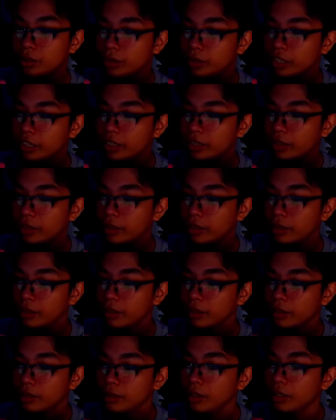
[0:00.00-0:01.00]
Okay.
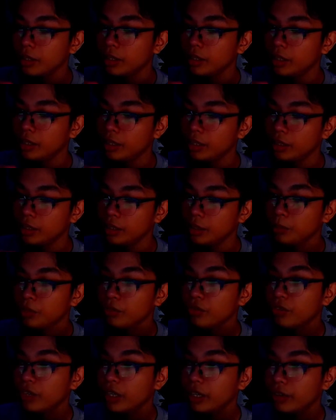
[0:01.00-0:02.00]
And number
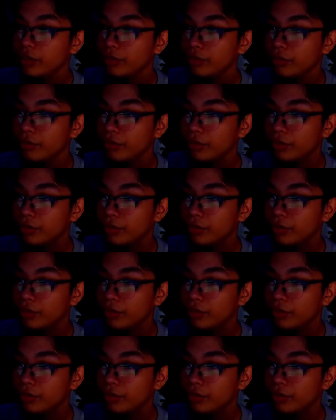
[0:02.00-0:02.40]
5.